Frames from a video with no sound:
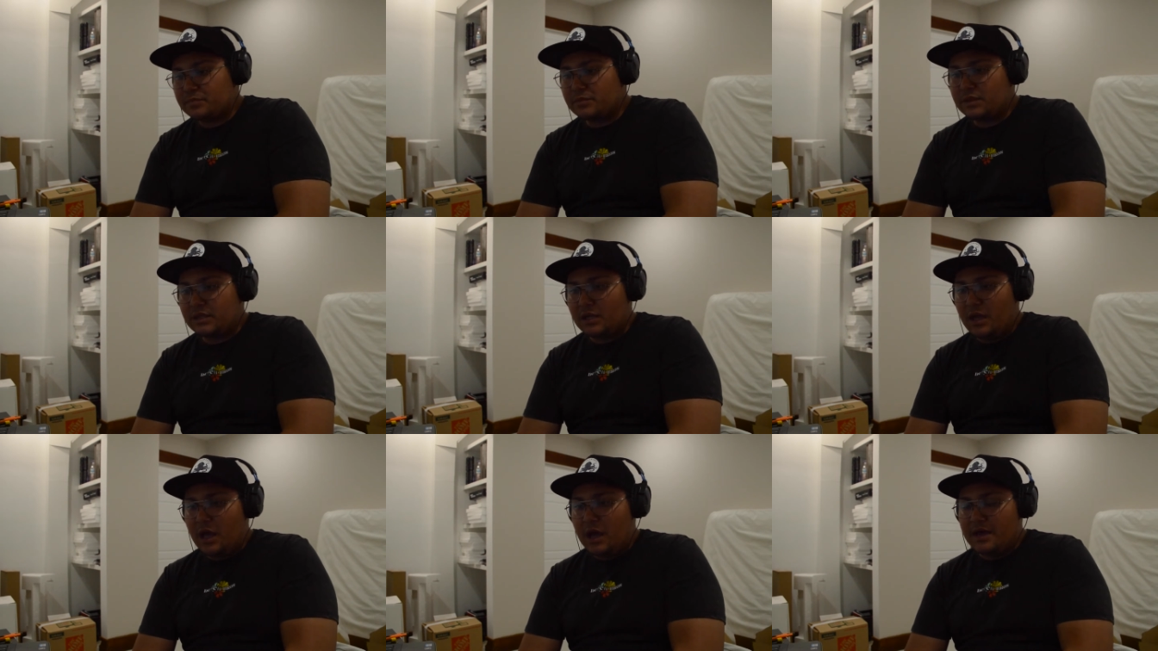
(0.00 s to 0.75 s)

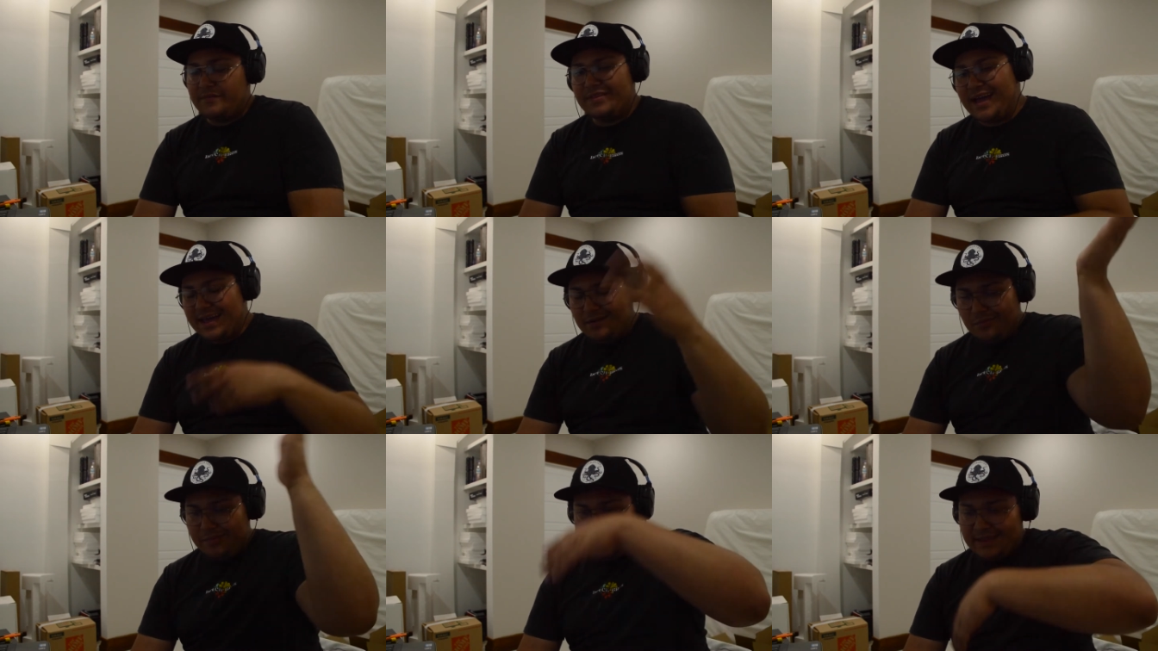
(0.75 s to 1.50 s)
Uh,
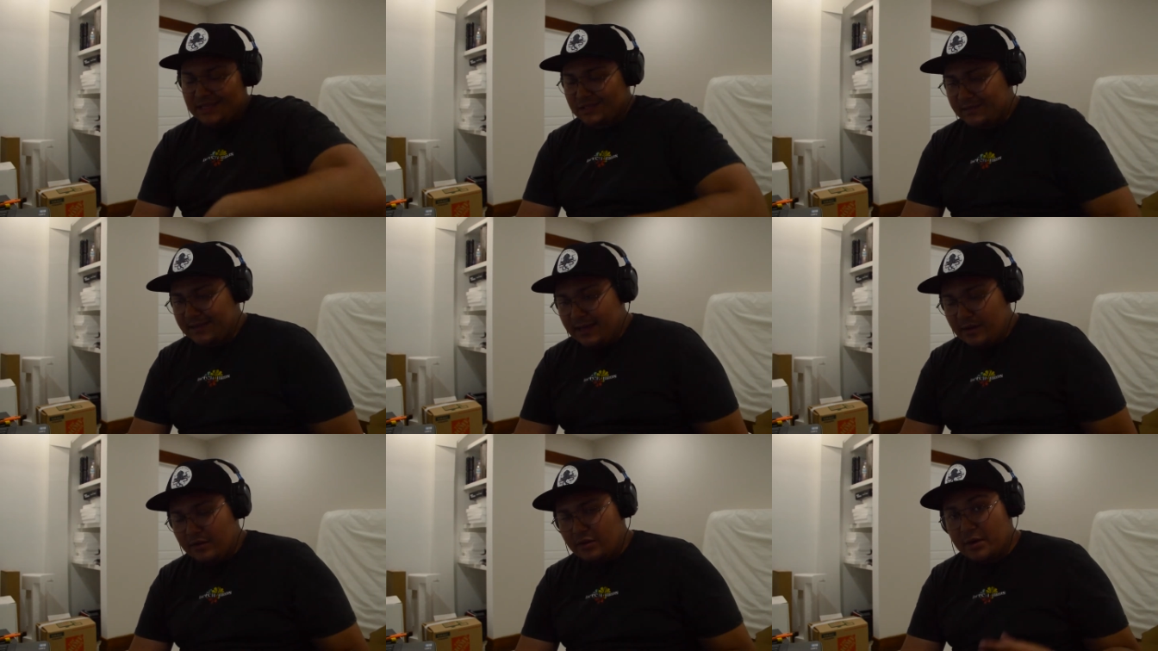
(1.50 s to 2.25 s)
it'll be next week. I don't
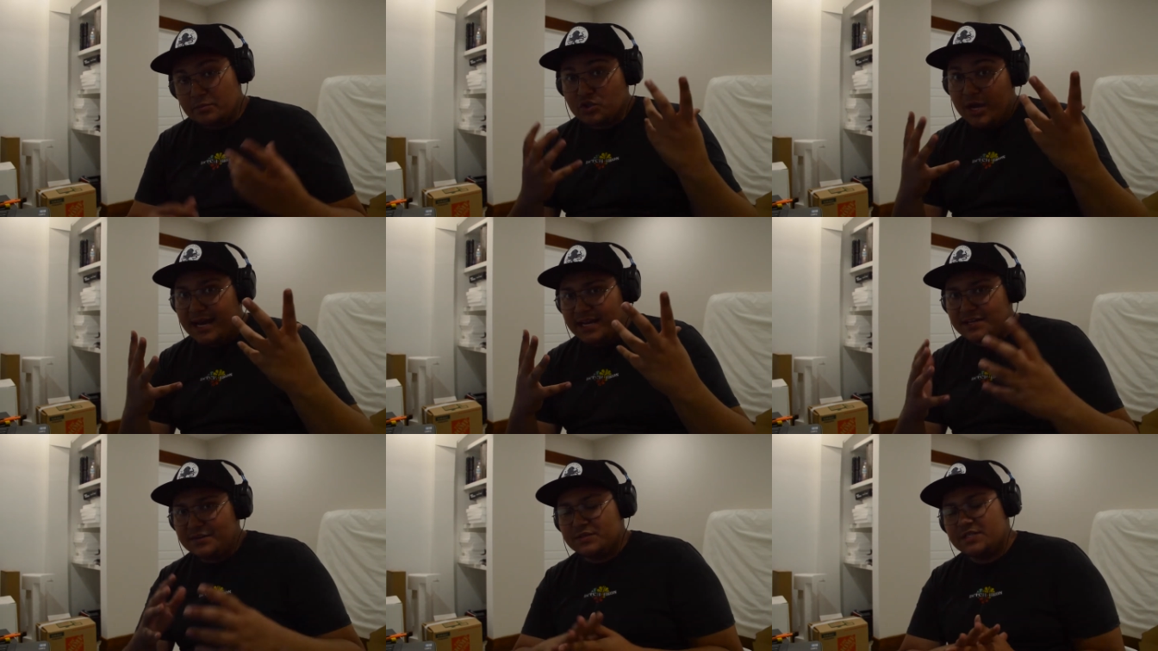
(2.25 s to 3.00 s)
know. I'm trying to
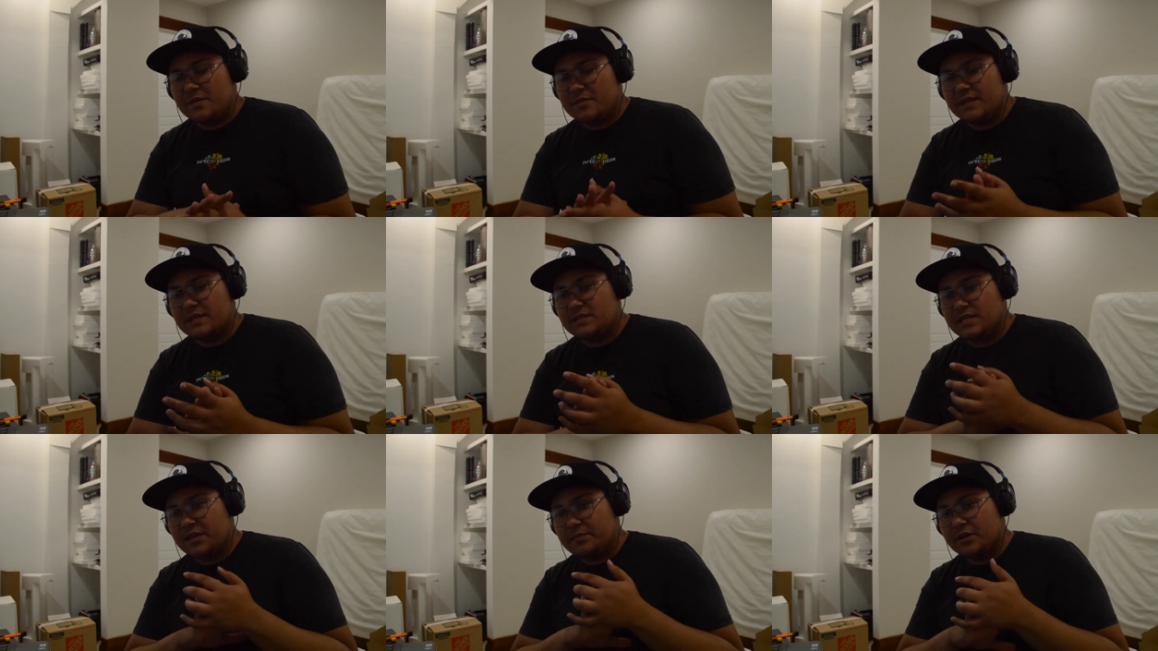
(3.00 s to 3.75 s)
do something to
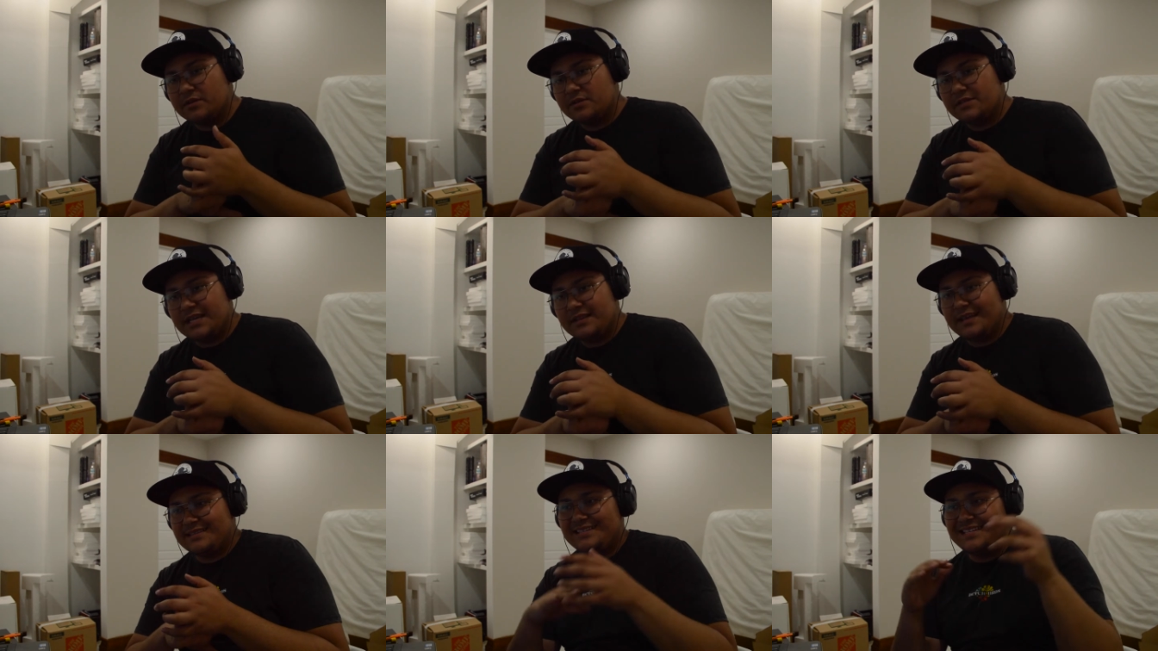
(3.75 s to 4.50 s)
keep you entertained.
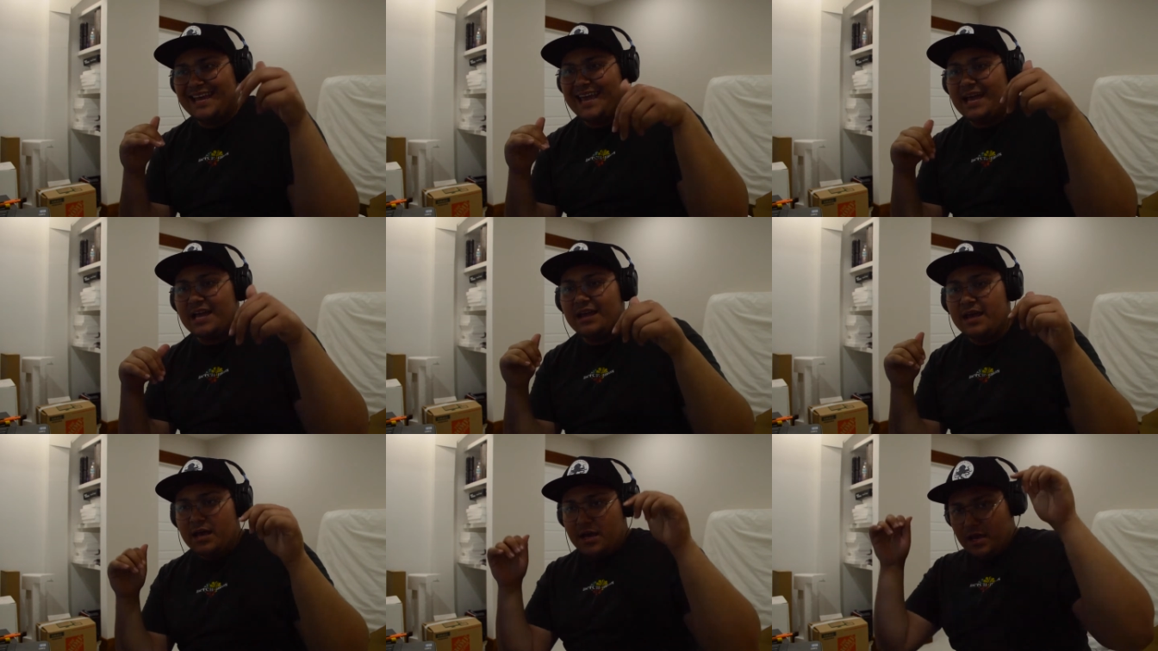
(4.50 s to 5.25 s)
Like today,
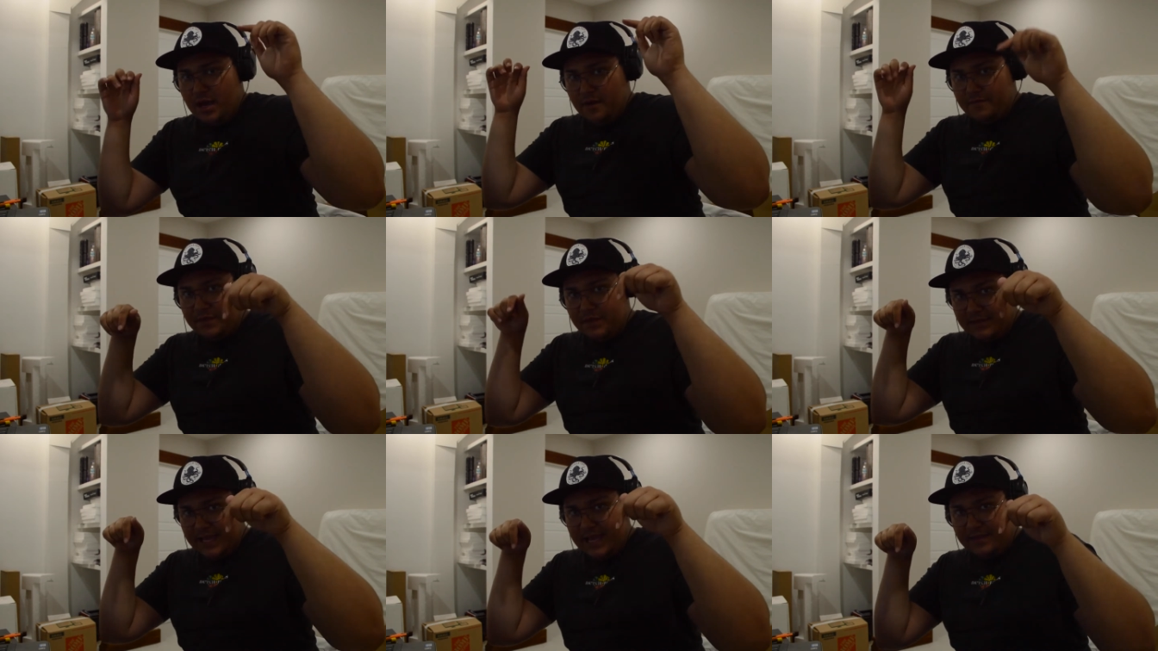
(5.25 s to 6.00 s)
I, of the
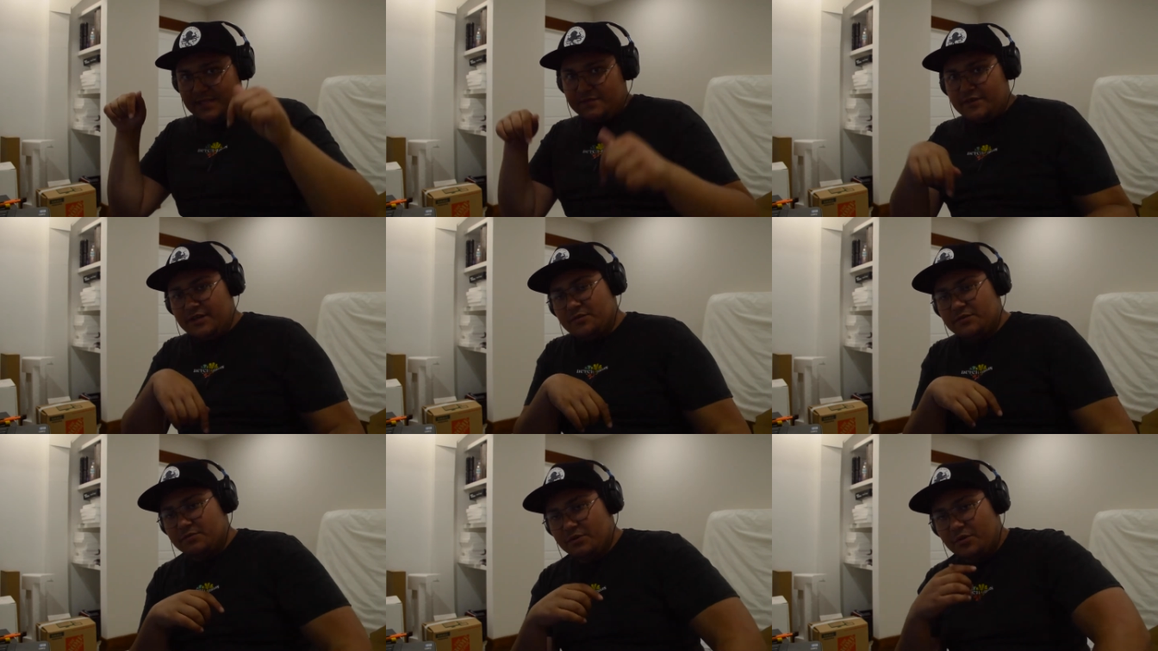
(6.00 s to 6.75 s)
day this video
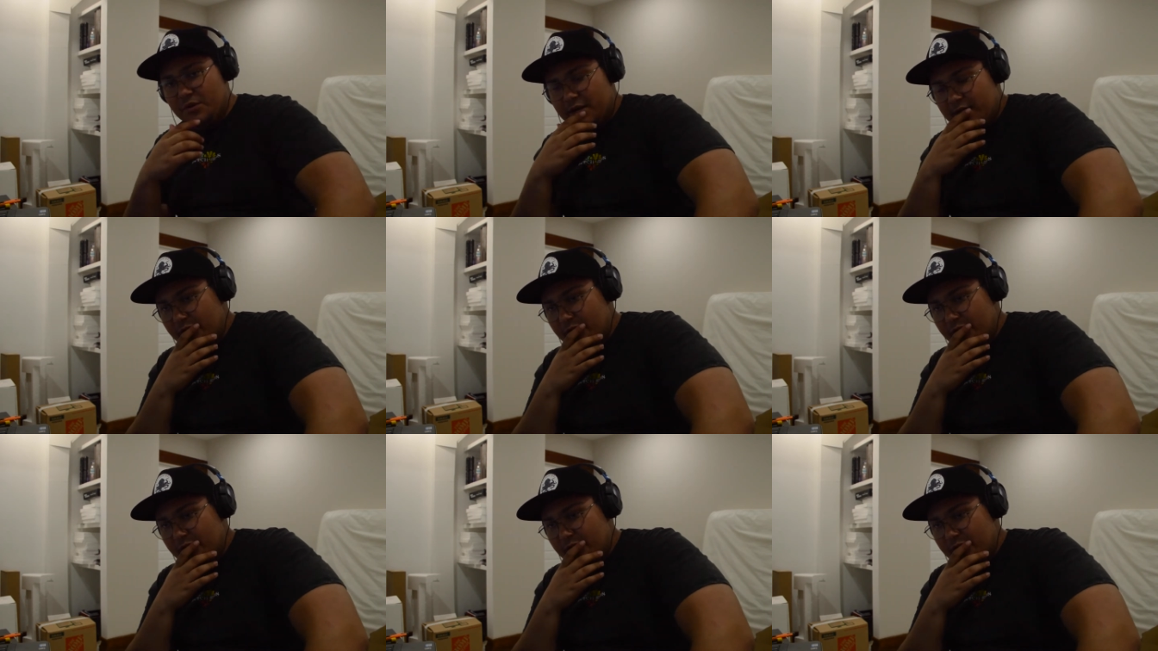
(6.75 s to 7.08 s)
was recorded, I